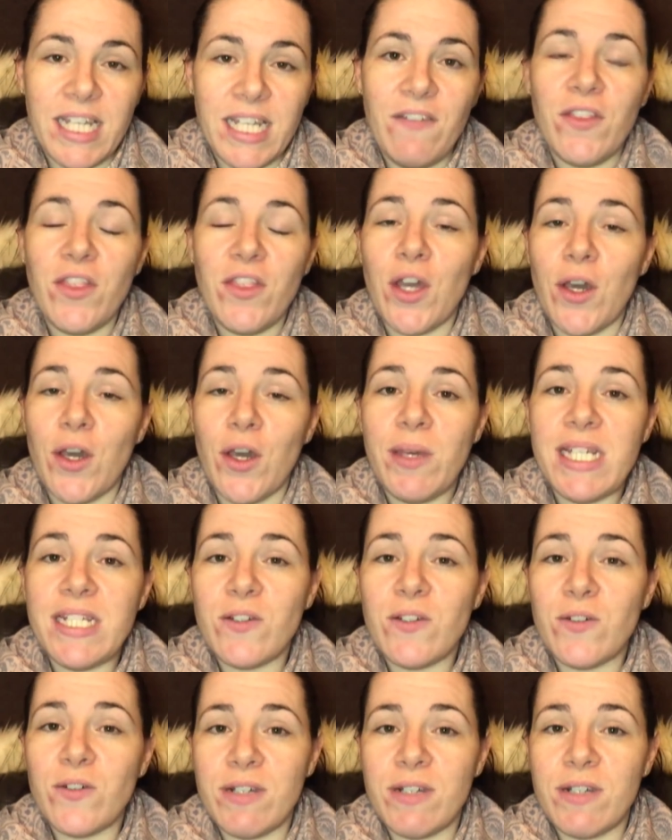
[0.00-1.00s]
even though
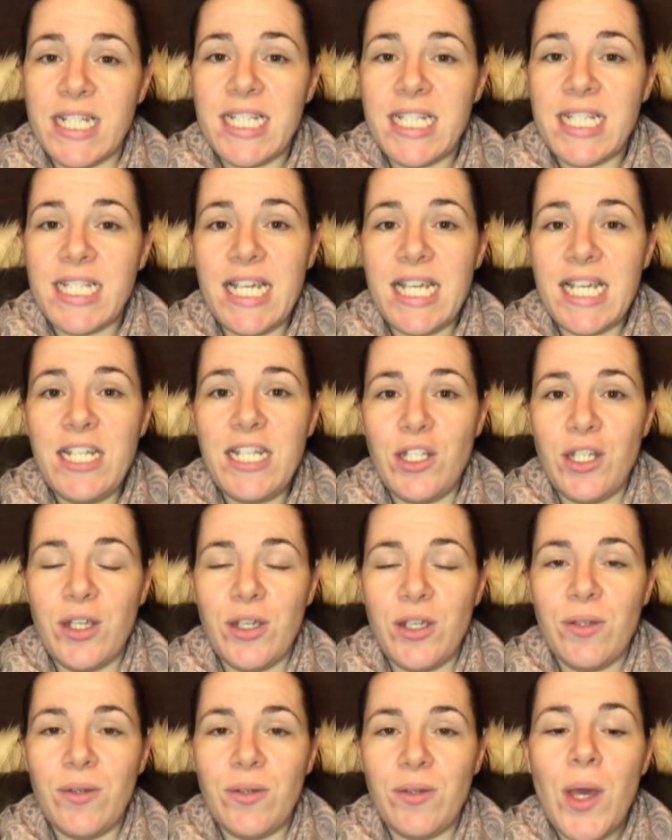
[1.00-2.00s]
he's already seen
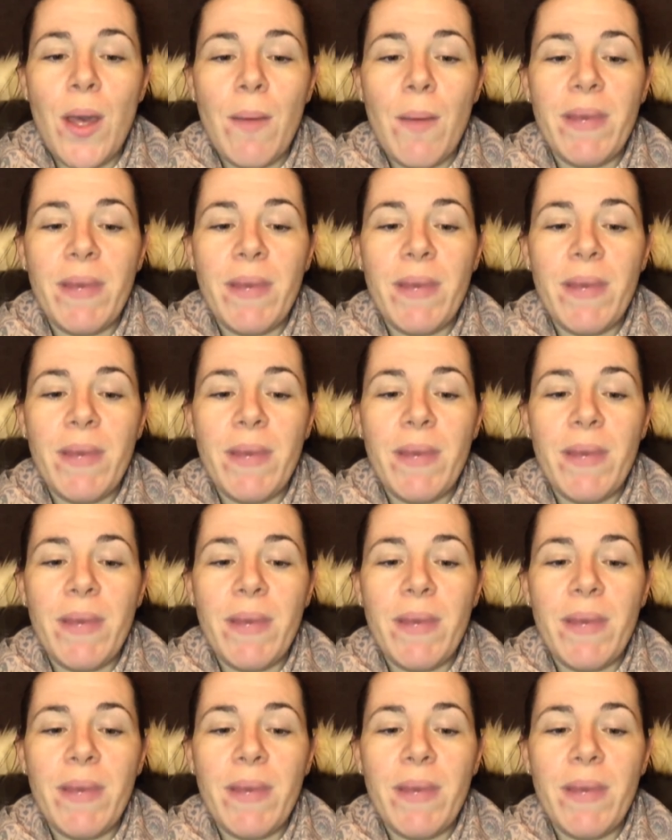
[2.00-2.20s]
you,